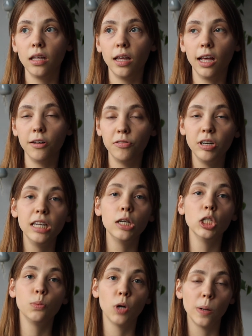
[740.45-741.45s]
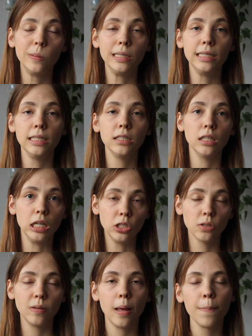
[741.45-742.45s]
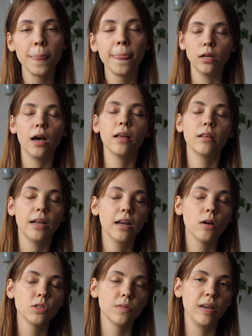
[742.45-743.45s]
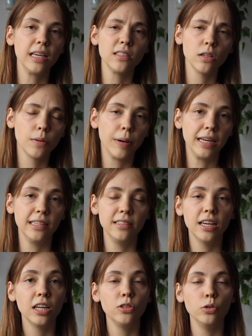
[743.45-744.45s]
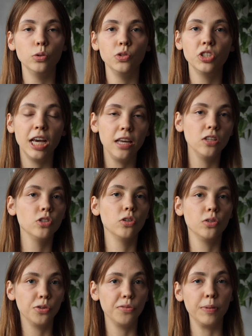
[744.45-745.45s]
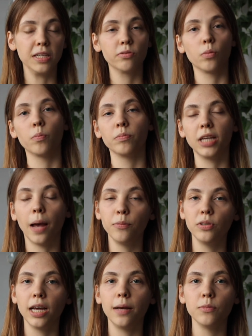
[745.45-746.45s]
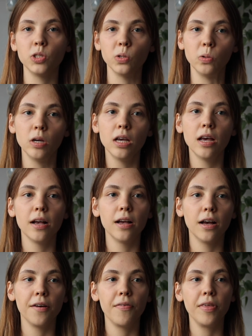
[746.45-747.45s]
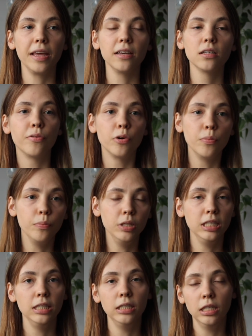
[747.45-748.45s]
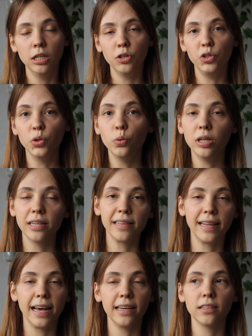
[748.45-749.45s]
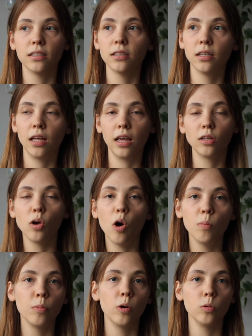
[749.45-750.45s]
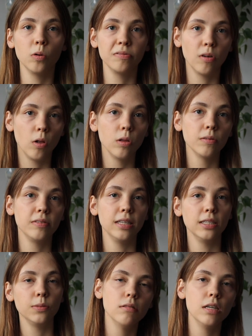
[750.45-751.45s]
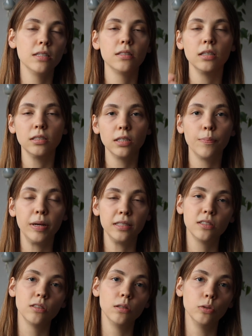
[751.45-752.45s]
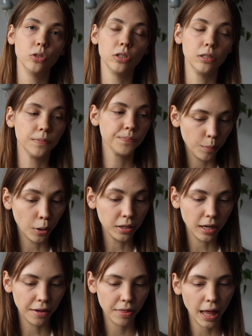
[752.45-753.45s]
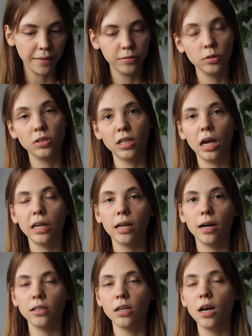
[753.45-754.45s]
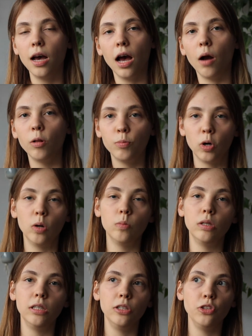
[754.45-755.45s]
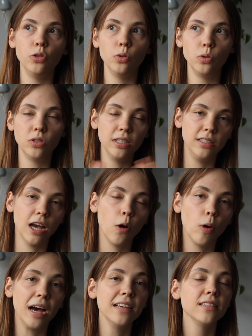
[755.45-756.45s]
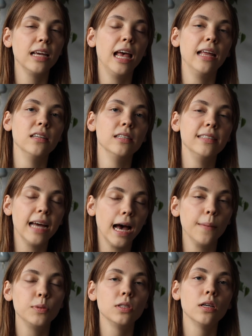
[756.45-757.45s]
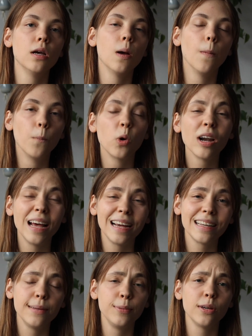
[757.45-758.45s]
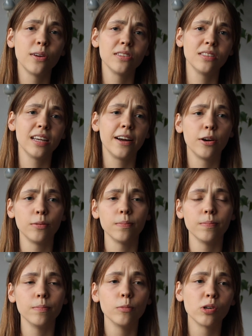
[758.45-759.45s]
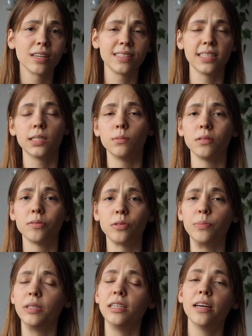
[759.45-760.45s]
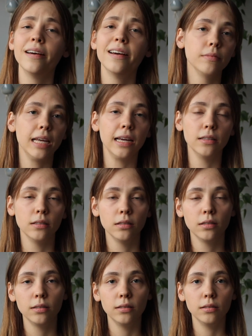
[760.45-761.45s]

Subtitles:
have really good properties, each of them. And I also think it's not a bad idea to change your toothpaste from time to time. So I think for me, doing like a combo of all of this is the best solution. But I have to say that I will probably use the DIYs and the tabs more likely because they're more accessible for me than